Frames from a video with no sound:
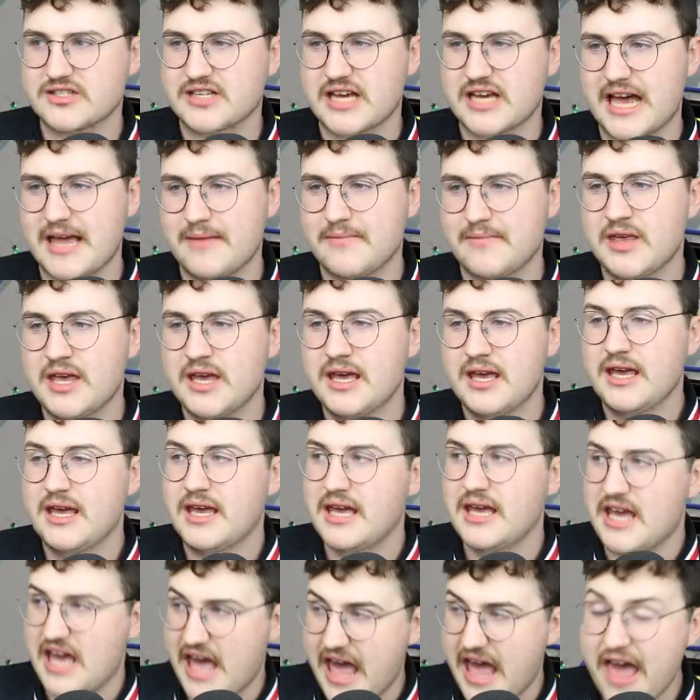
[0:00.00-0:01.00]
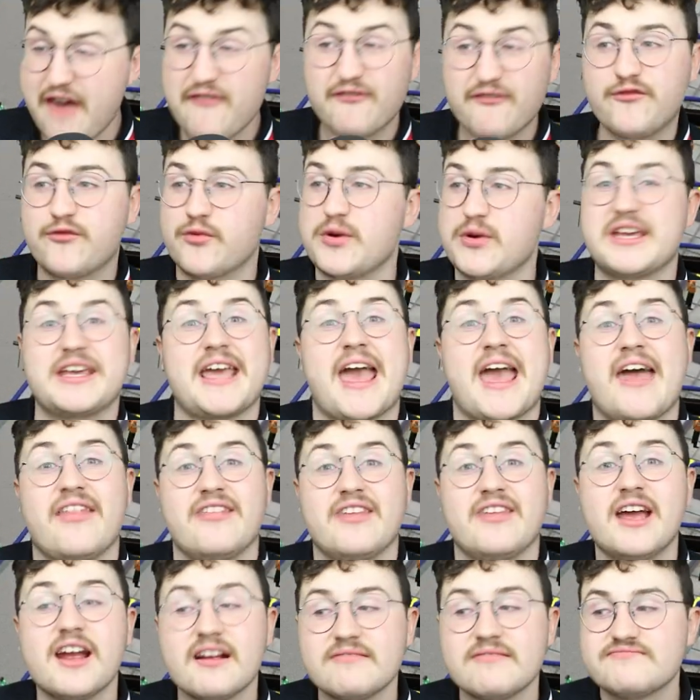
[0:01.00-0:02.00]
time if we get
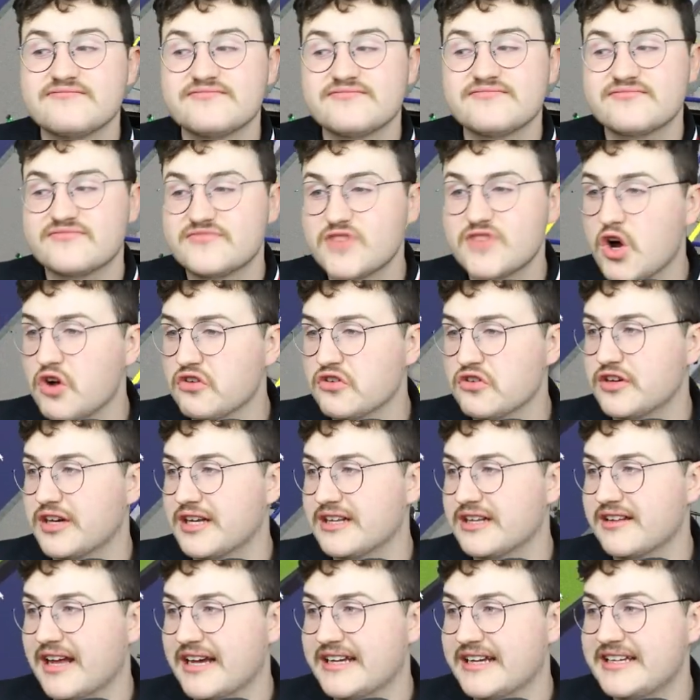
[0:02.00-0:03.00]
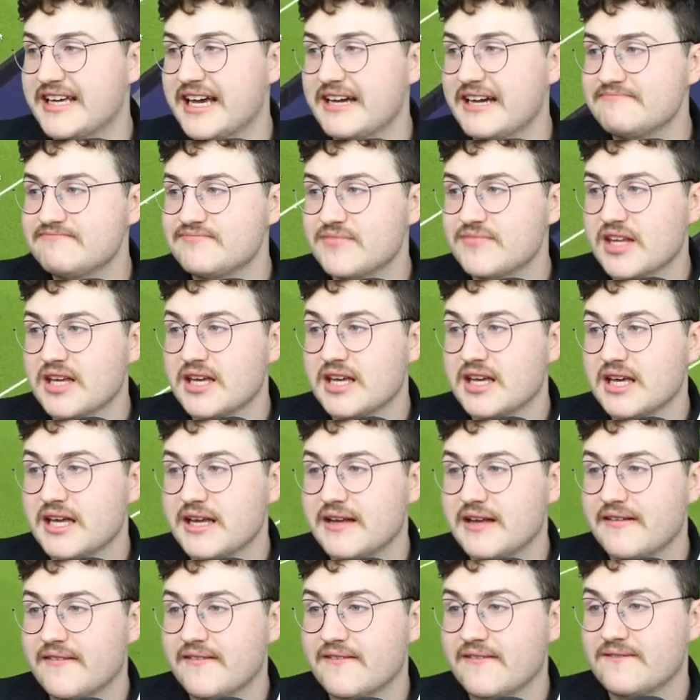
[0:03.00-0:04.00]
there. Not looking like it.
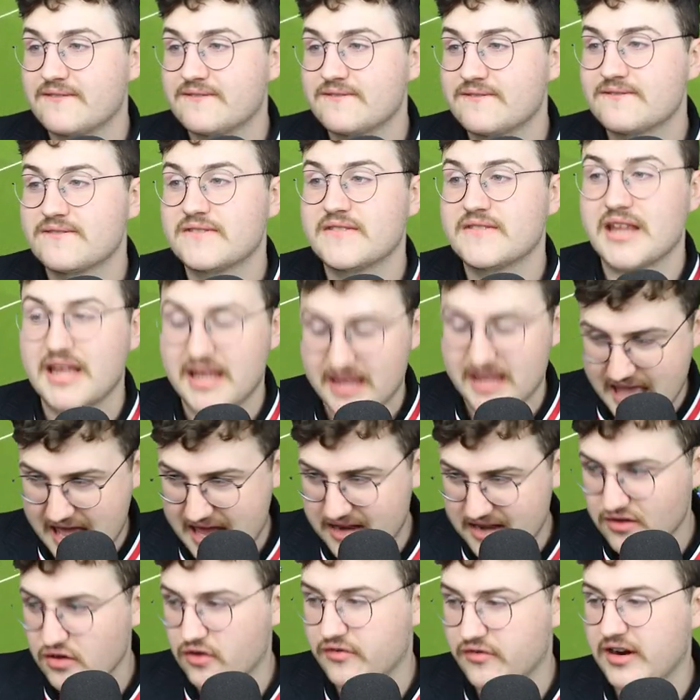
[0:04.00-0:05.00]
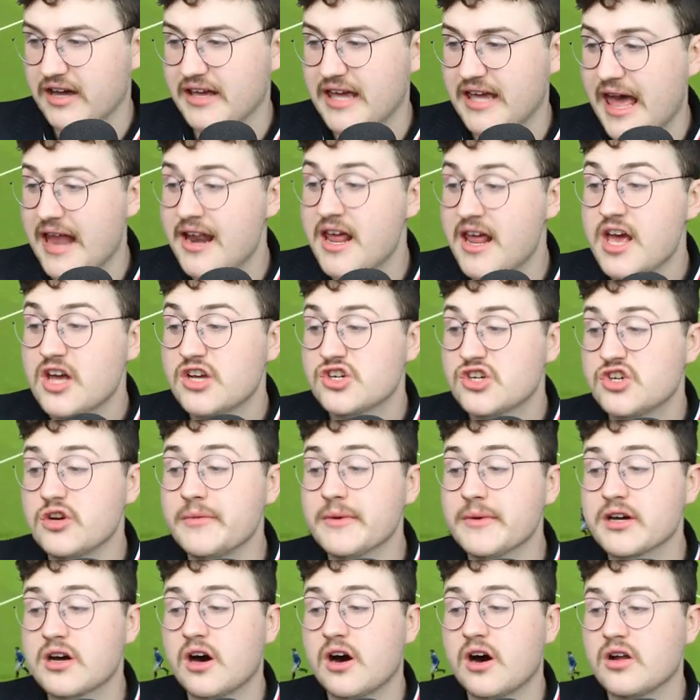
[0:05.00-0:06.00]
Heading over again.
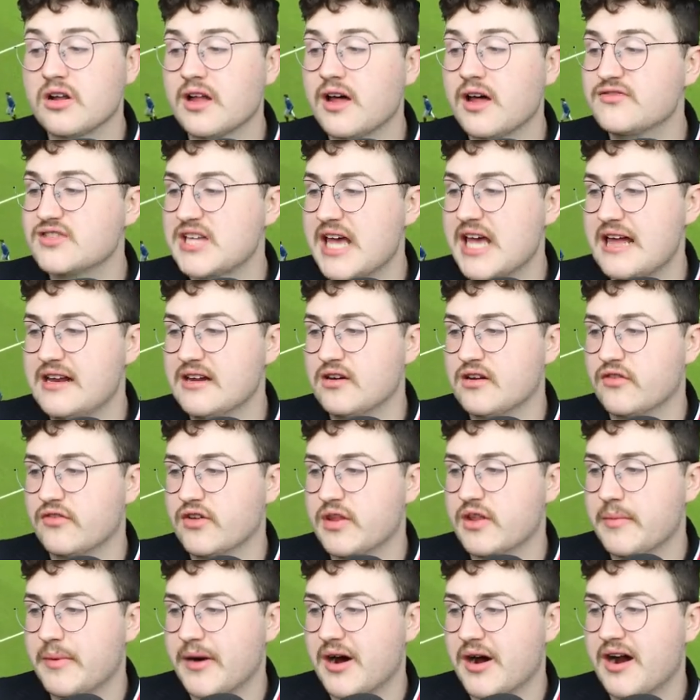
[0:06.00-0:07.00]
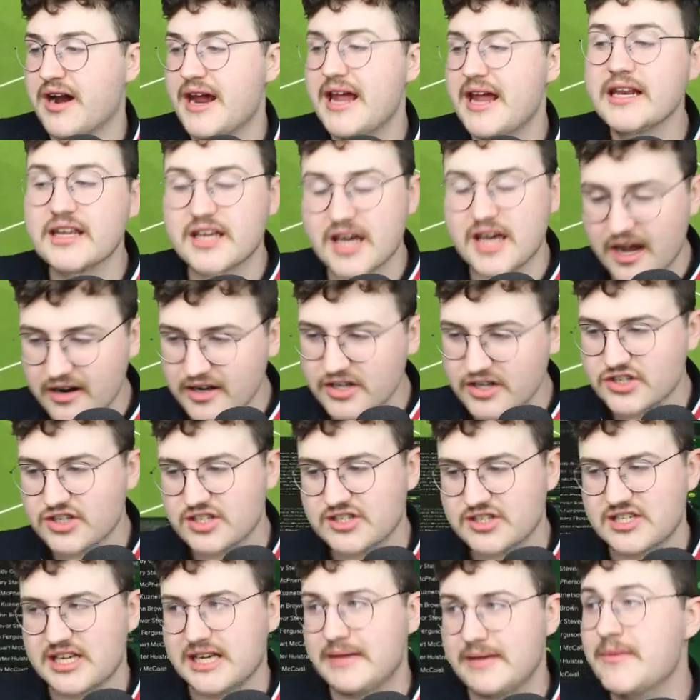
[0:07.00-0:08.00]
Stuart McCall loves heading over the bar. Encourage
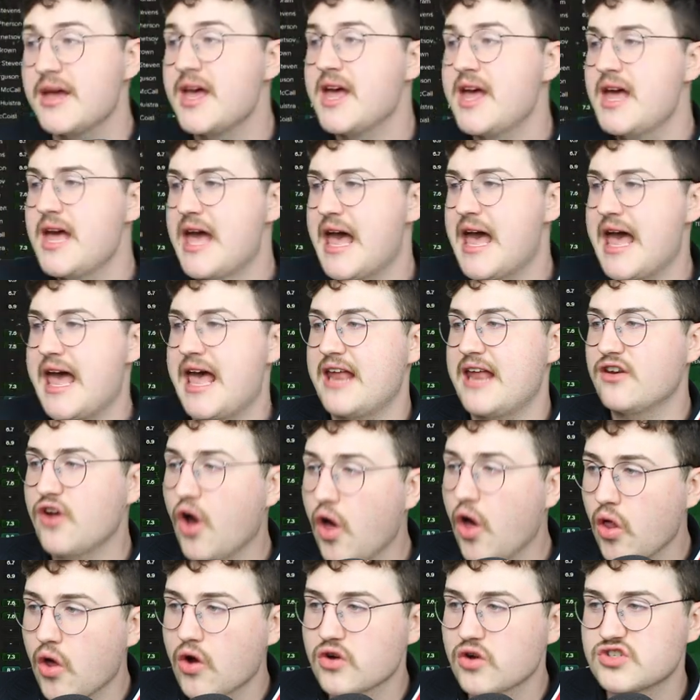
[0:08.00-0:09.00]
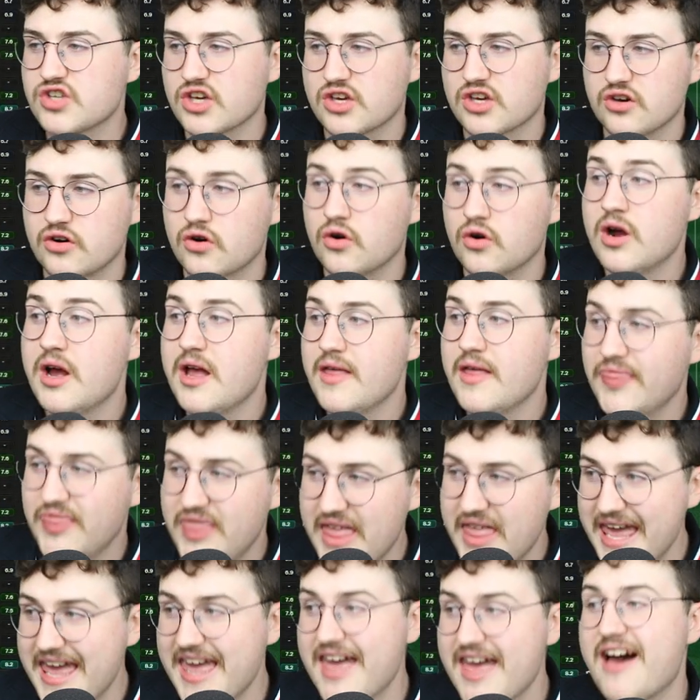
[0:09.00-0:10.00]
the team. Not long to go.
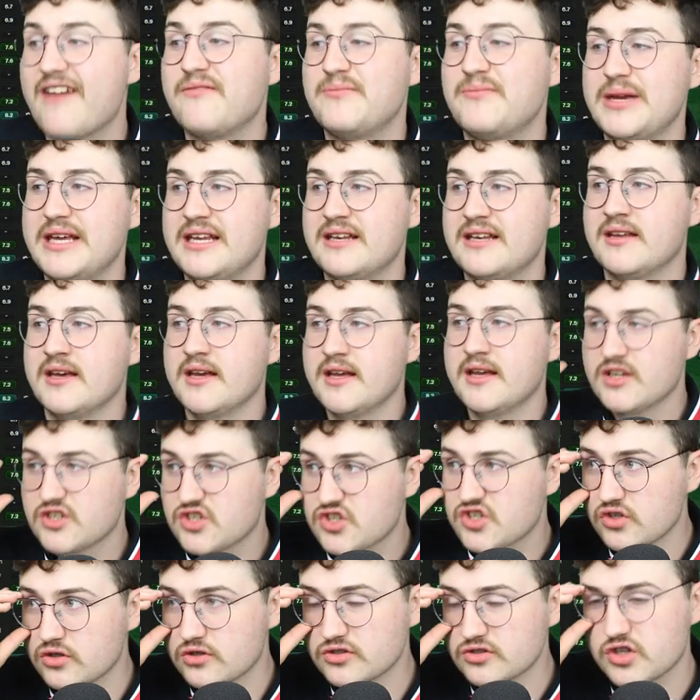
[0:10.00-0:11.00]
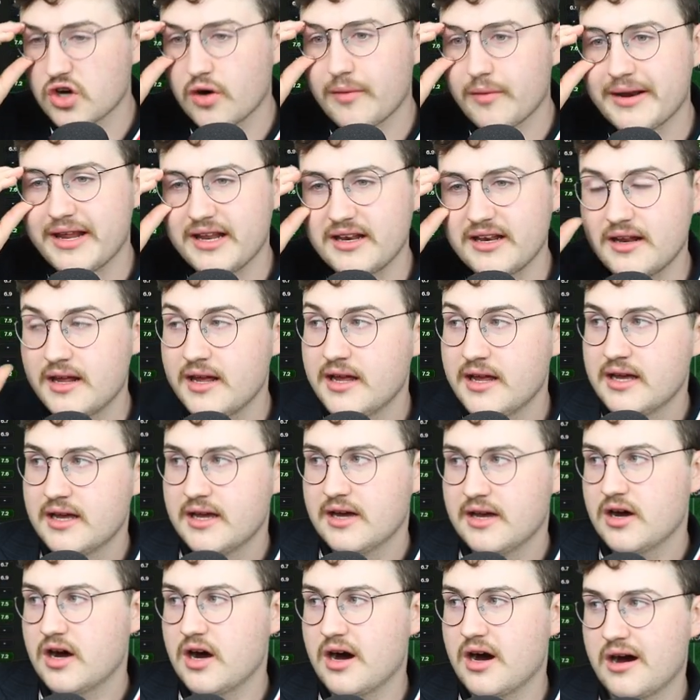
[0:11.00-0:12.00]
They have been so dominant
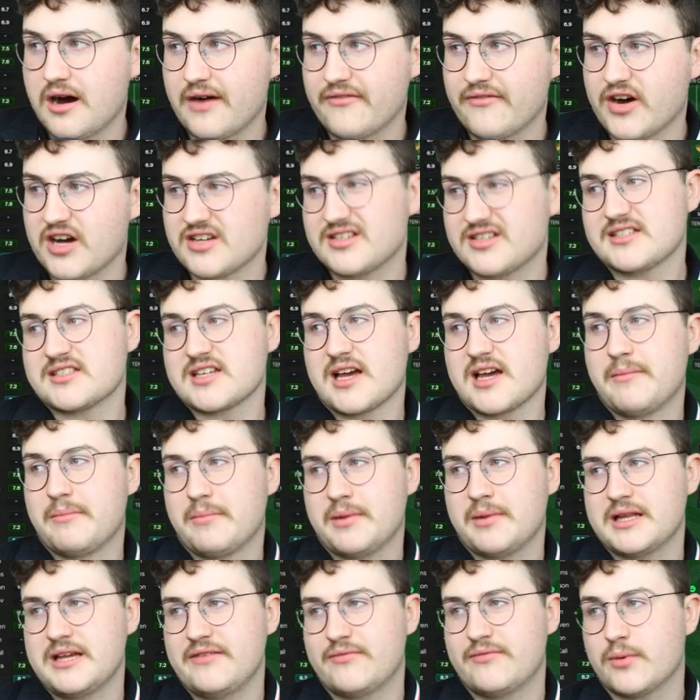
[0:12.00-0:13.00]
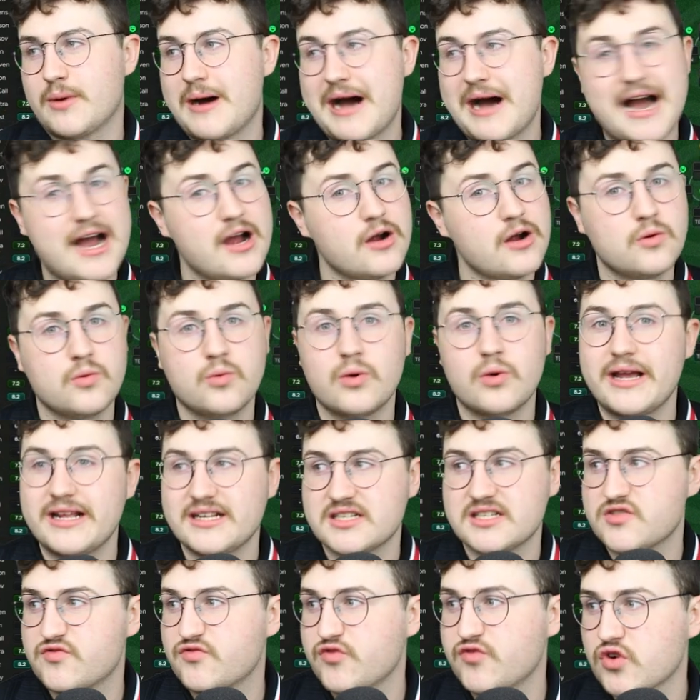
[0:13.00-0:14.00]
of us. It's unbelievable. How it
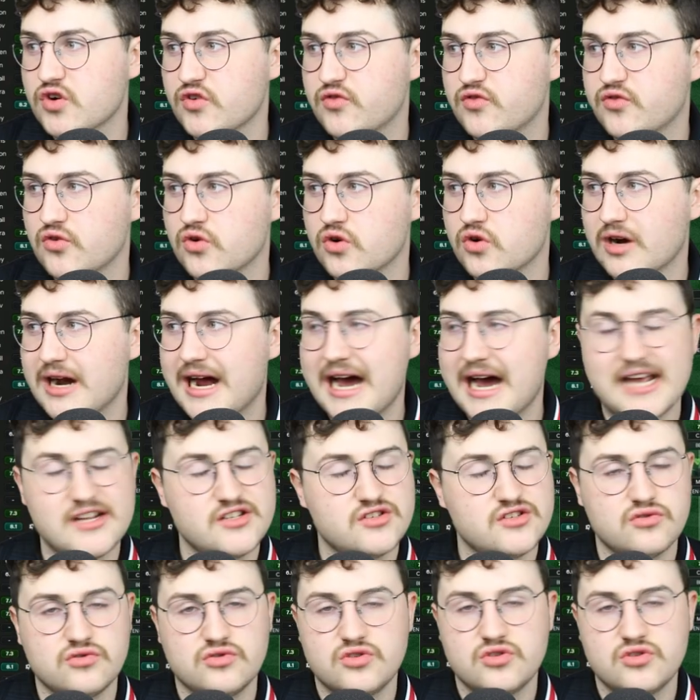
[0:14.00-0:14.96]
is 4-4, I do